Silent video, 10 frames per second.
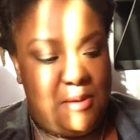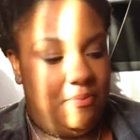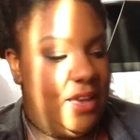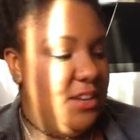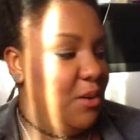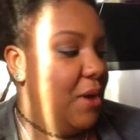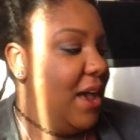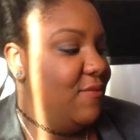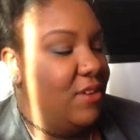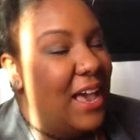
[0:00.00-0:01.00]
that don't
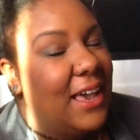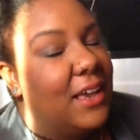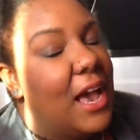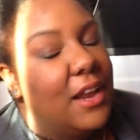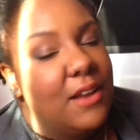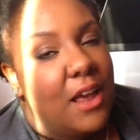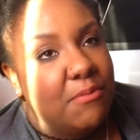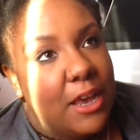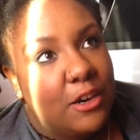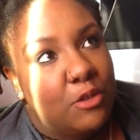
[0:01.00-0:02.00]
have I'm
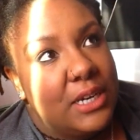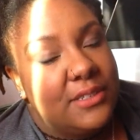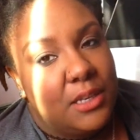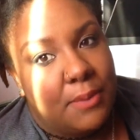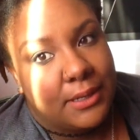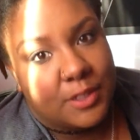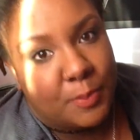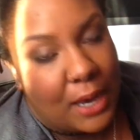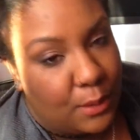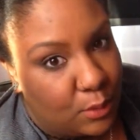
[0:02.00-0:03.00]
not crazy about a
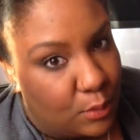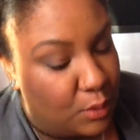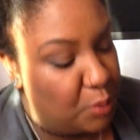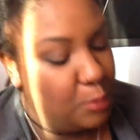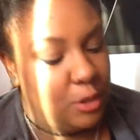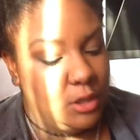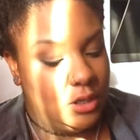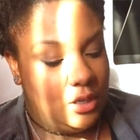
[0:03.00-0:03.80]
spiral notebook.